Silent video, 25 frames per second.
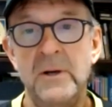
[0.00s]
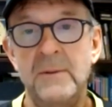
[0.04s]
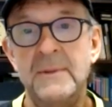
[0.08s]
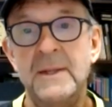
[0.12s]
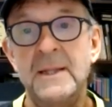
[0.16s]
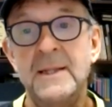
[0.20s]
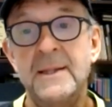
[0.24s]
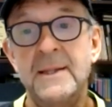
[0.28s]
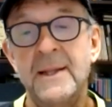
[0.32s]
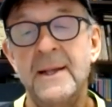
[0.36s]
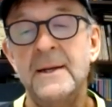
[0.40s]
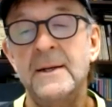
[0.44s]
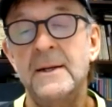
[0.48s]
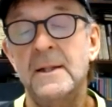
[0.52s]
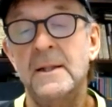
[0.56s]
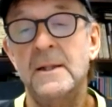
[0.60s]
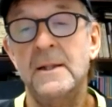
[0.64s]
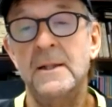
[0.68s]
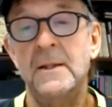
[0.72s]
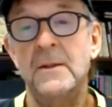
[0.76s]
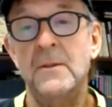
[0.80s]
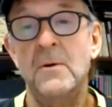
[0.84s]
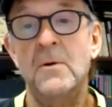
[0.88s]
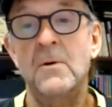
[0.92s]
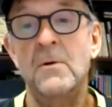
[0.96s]
I mean,
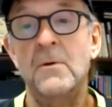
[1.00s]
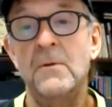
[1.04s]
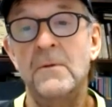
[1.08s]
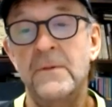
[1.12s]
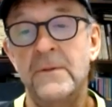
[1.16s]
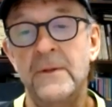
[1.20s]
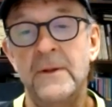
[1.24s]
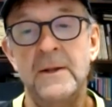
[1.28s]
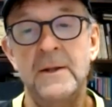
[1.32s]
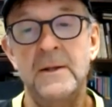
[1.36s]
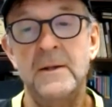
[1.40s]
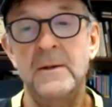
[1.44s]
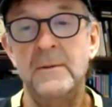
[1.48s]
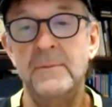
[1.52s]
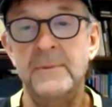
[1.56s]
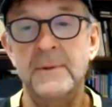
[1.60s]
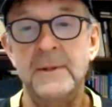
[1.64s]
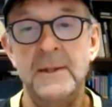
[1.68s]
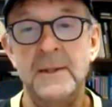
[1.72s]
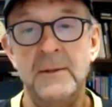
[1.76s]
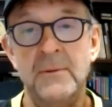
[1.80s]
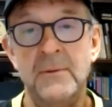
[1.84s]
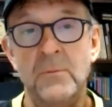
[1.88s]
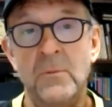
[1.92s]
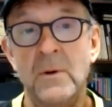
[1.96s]
technically, the whole thing could
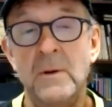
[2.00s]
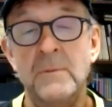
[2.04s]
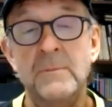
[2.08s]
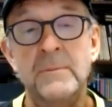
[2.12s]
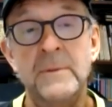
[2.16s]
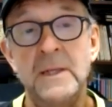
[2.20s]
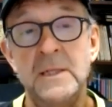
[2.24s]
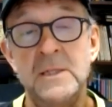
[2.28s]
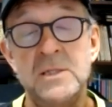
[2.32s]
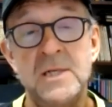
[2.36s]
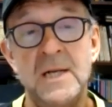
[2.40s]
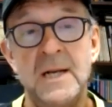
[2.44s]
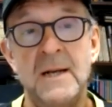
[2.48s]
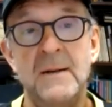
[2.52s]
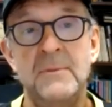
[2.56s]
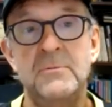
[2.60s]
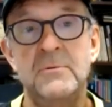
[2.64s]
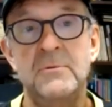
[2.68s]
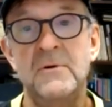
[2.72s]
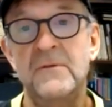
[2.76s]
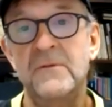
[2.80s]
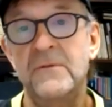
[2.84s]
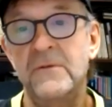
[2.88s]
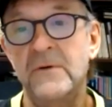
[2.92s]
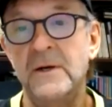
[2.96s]
be one big
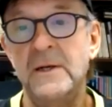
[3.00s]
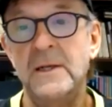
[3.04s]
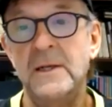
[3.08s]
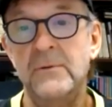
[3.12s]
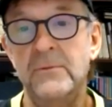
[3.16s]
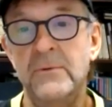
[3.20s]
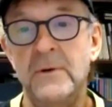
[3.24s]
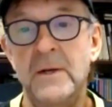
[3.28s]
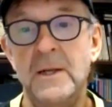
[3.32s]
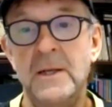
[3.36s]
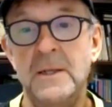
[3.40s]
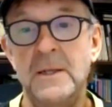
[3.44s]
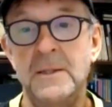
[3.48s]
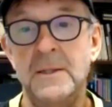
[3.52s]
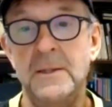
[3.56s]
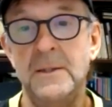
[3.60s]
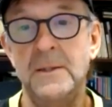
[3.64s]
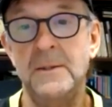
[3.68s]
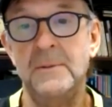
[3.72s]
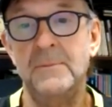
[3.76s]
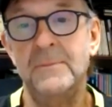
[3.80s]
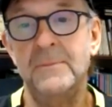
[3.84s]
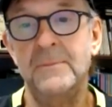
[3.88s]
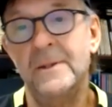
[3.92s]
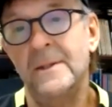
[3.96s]
chapter of fighting
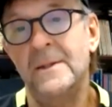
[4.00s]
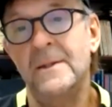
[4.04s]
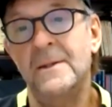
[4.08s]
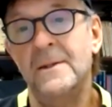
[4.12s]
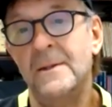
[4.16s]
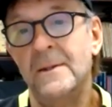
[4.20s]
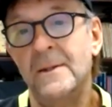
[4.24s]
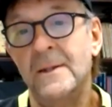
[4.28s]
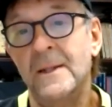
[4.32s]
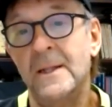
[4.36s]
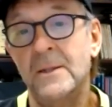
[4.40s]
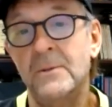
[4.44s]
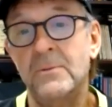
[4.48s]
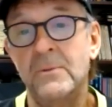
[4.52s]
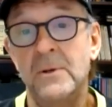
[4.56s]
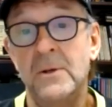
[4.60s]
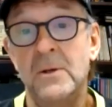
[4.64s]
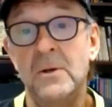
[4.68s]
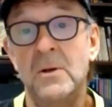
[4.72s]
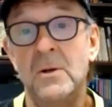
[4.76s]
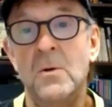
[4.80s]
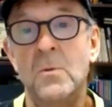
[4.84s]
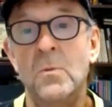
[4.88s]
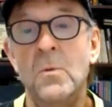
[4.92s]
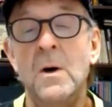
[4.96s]
racism because that's what it
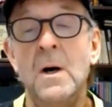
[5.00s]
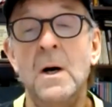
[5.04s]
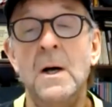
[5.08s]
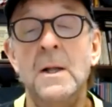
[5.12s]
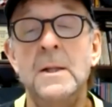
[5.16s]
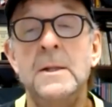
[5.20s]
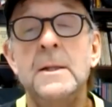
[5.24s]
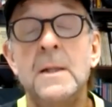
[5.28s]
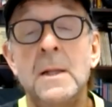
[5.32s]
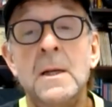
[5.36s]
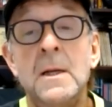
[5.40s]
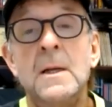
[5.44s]
all was.